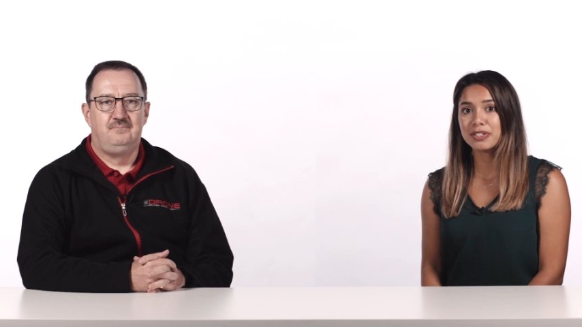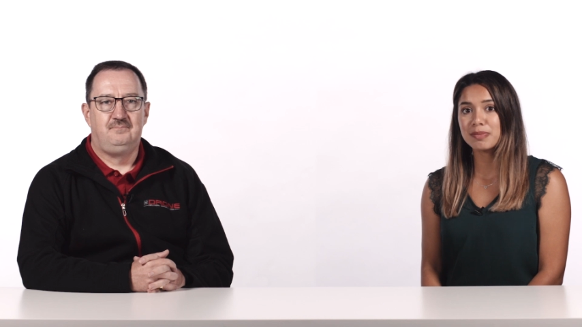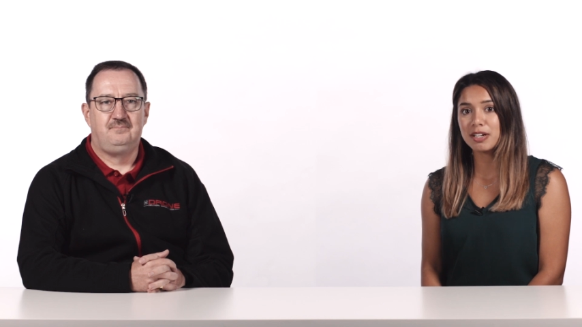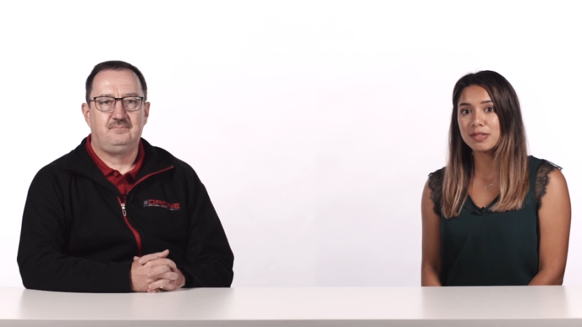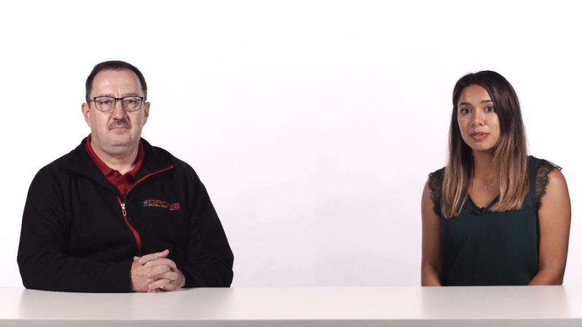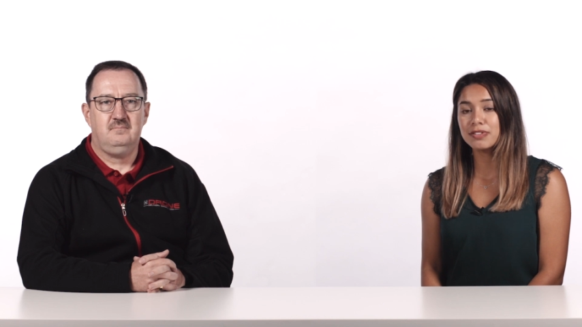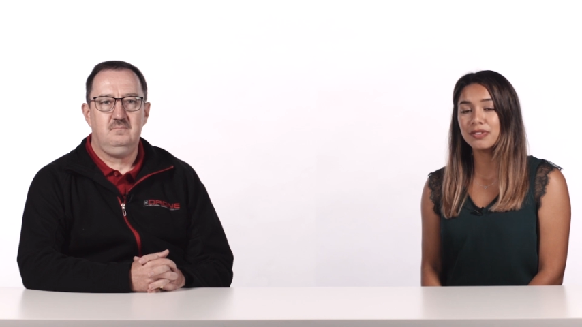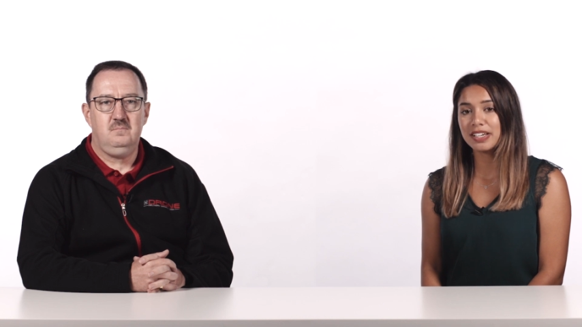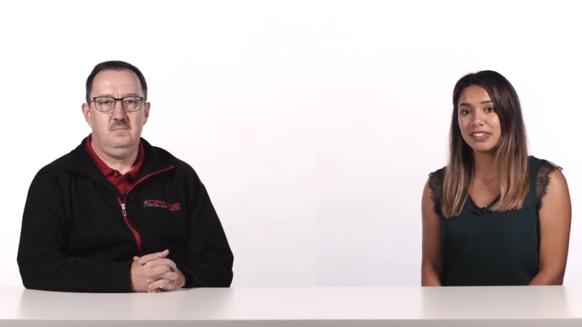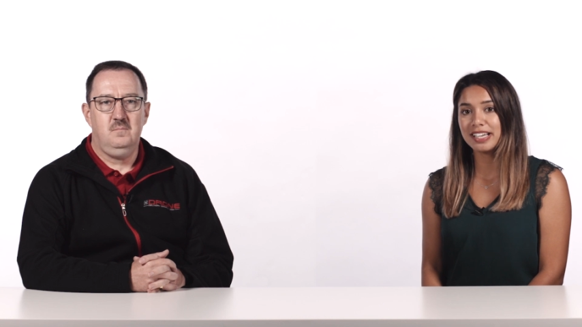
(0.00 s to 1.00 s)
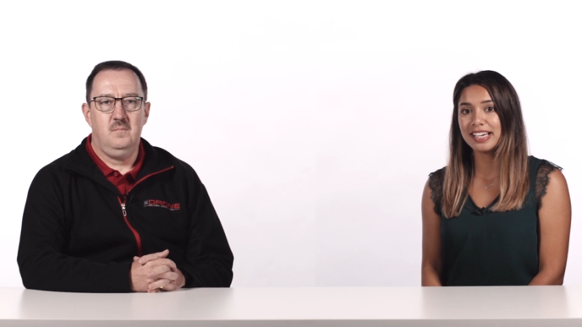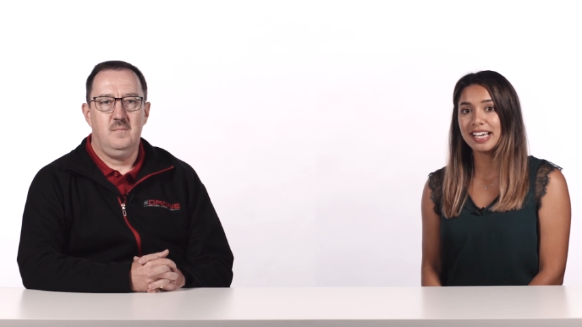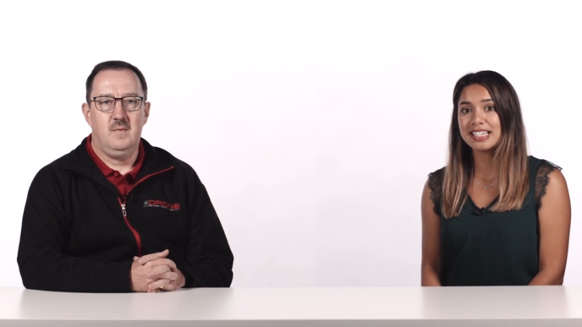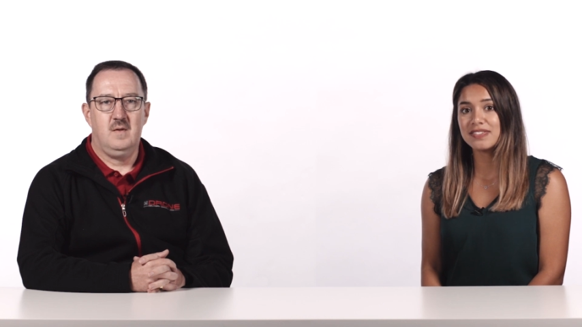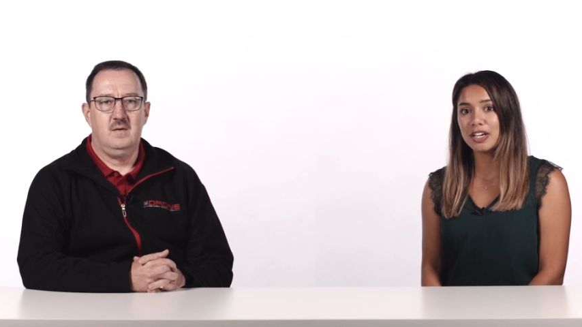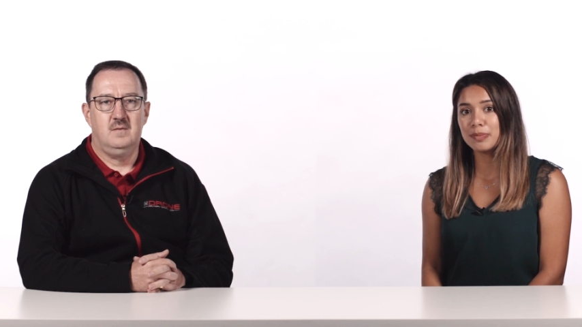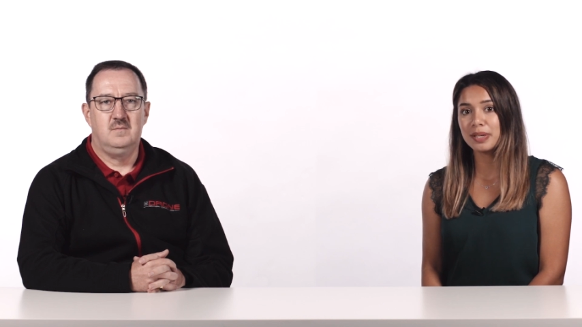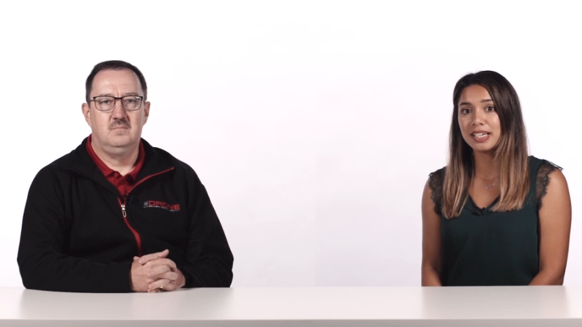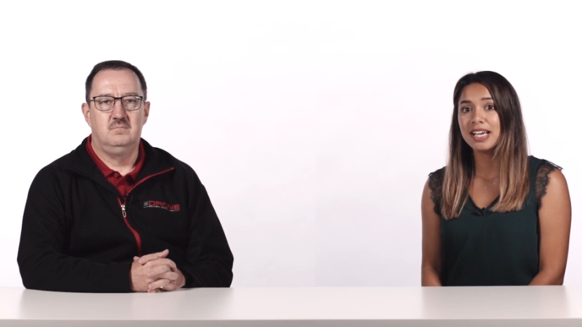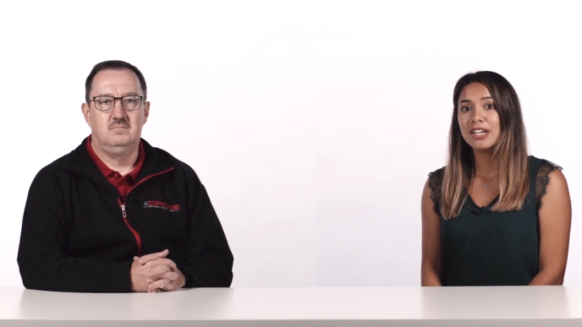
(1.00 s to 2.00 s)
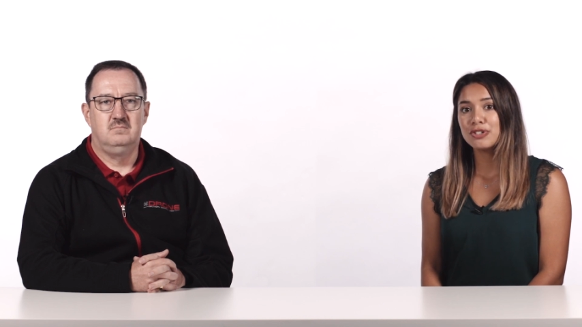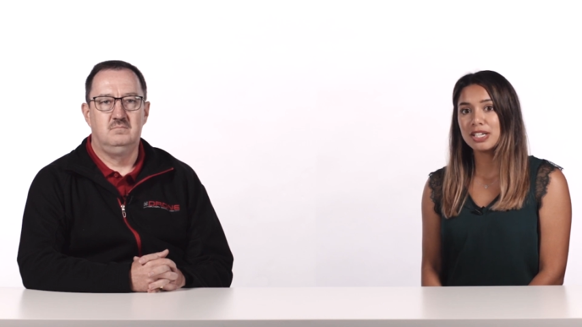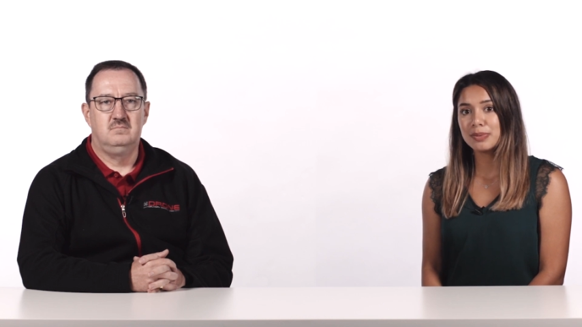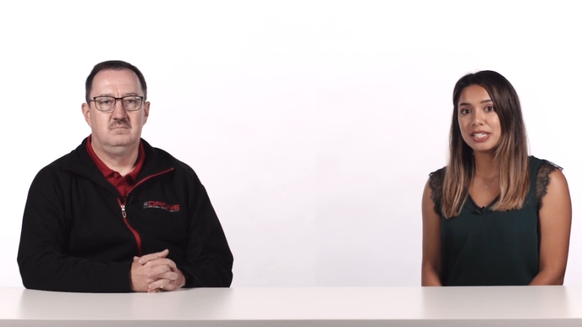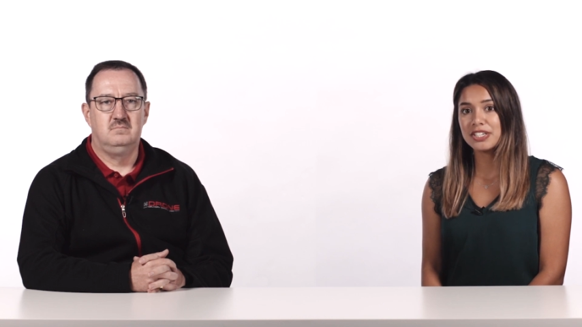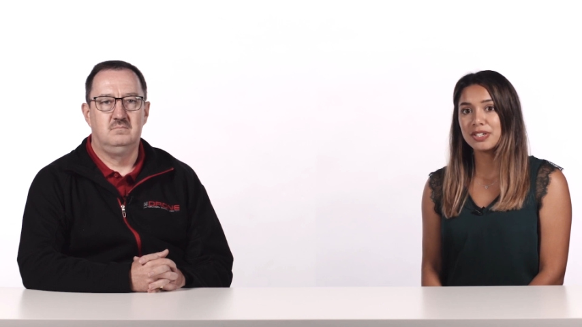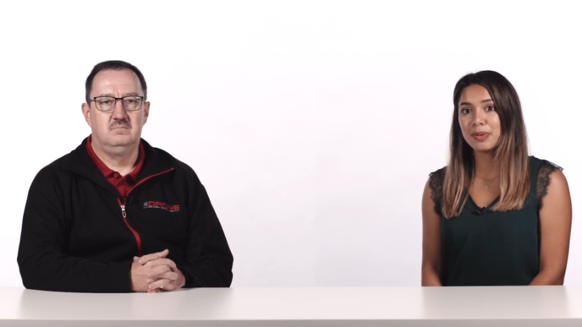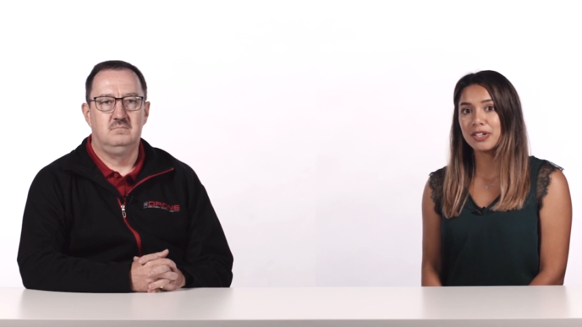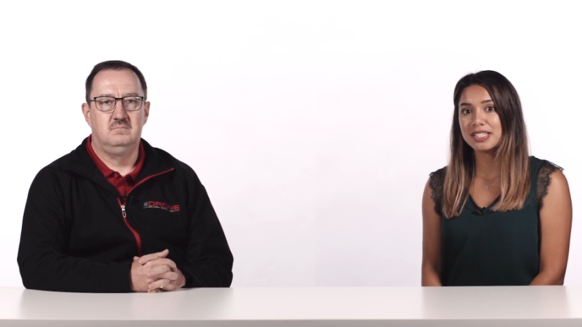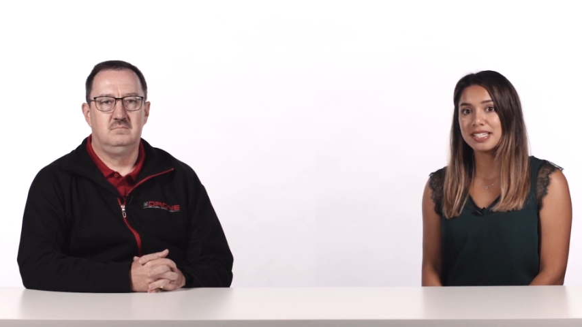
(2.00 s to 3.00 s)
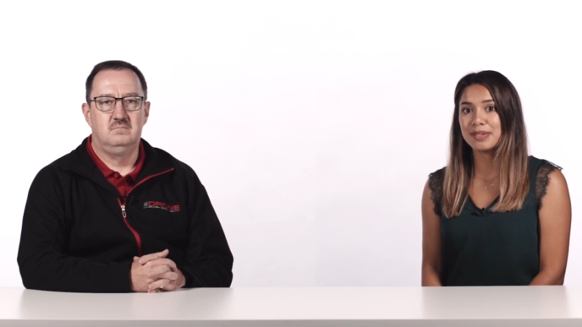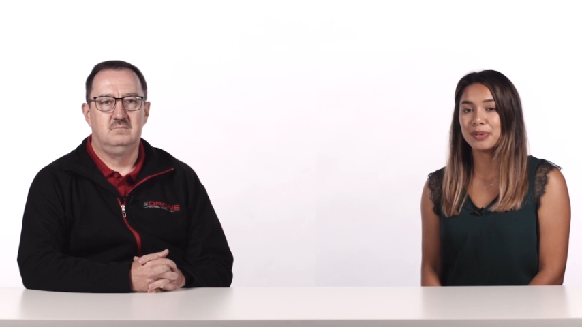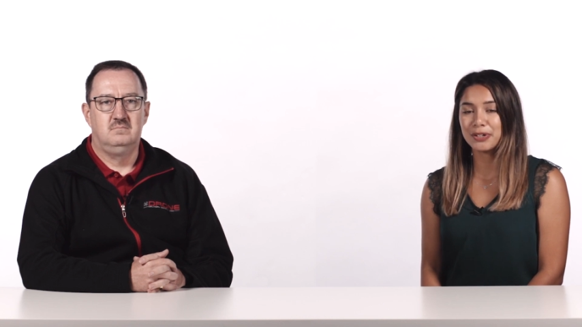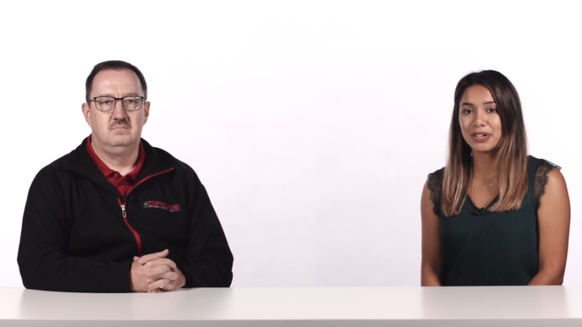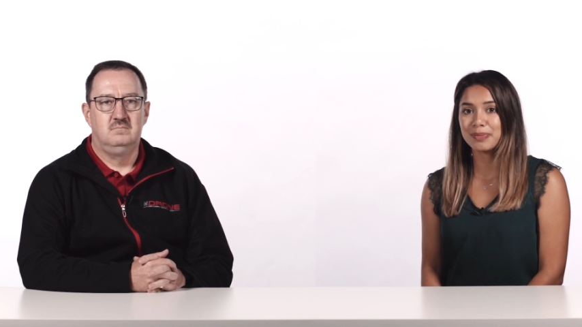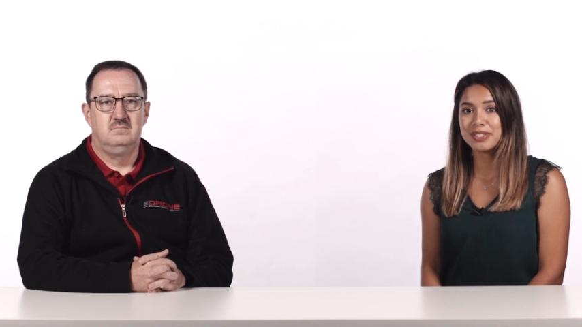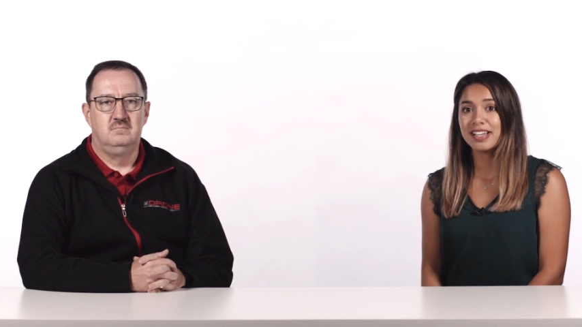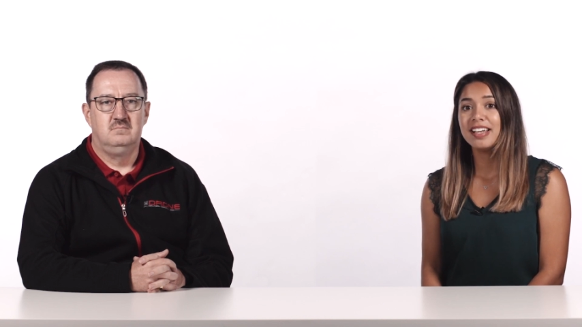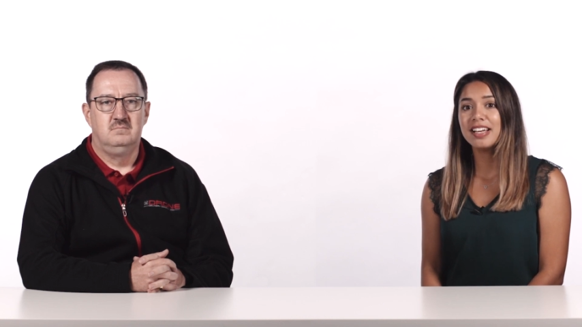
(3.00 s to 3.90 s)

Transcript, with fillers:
Speaker 1: responsible for regulating and developing transportation policies and programs,